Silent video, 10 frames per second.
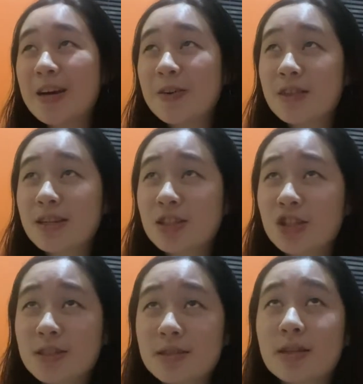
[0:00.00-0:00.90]
now things
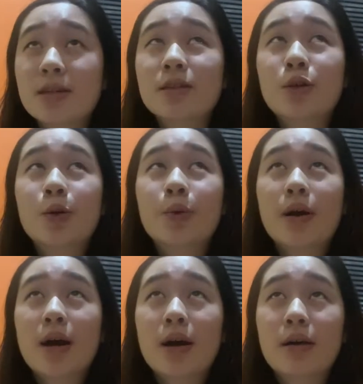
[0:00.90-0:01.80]
just didn't go
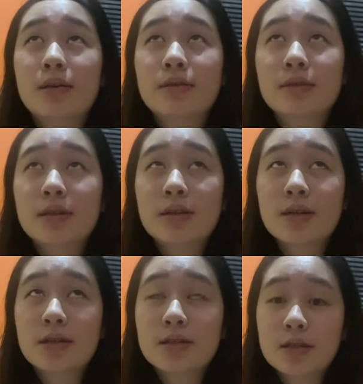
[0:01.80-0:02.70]
how
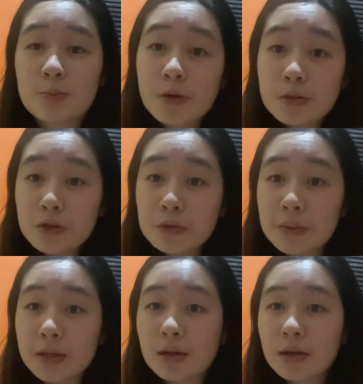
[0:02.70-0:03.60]
it's supposed to
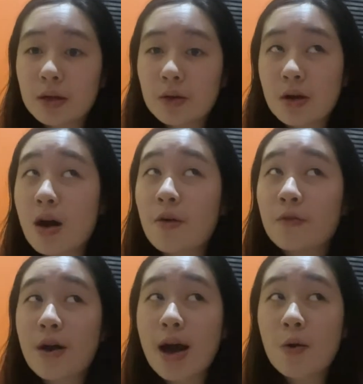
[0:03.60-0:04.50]
be of
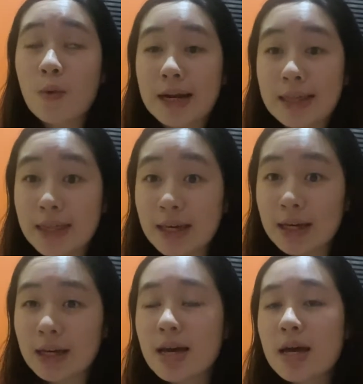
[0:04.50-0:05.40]
how what i
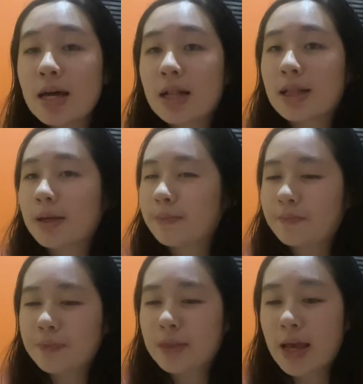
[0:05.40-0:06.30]
think
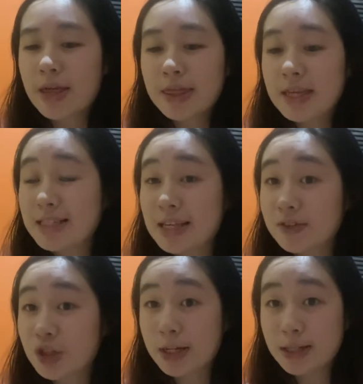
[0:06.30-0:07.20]
things have
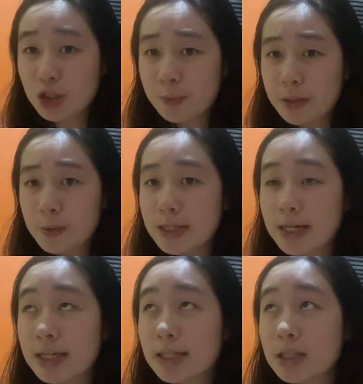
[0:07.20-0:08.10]
changed between
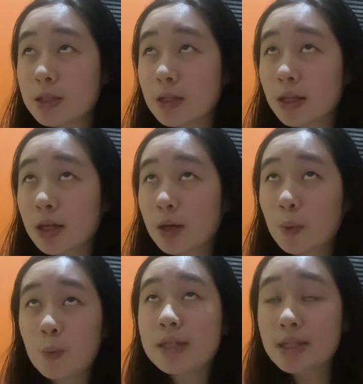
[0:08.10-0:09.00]
us.
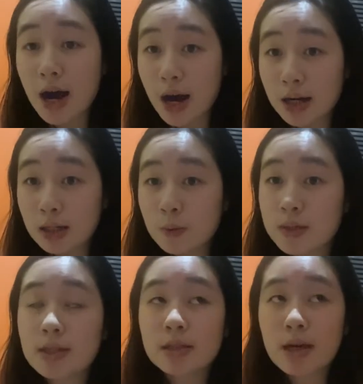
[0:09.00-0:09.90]
We talk, we
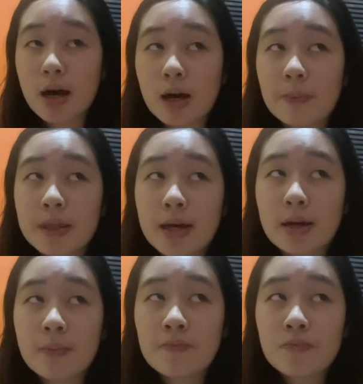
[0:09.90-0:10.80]
still talk, but
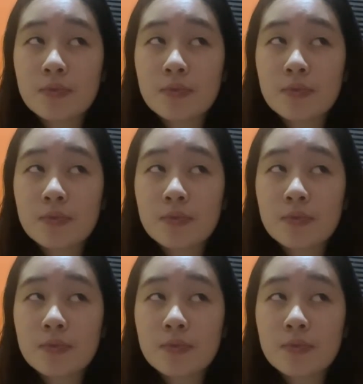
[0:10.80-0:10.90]
then